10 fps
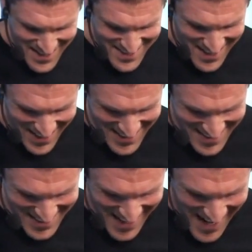
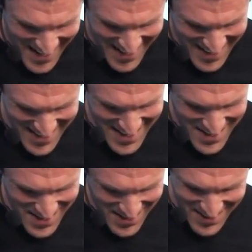Jonathan K.
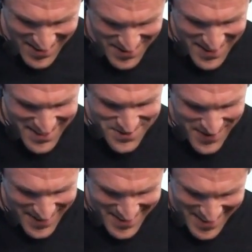Oh, thanks,
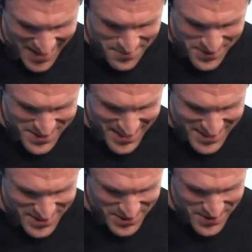man. I appreciate you.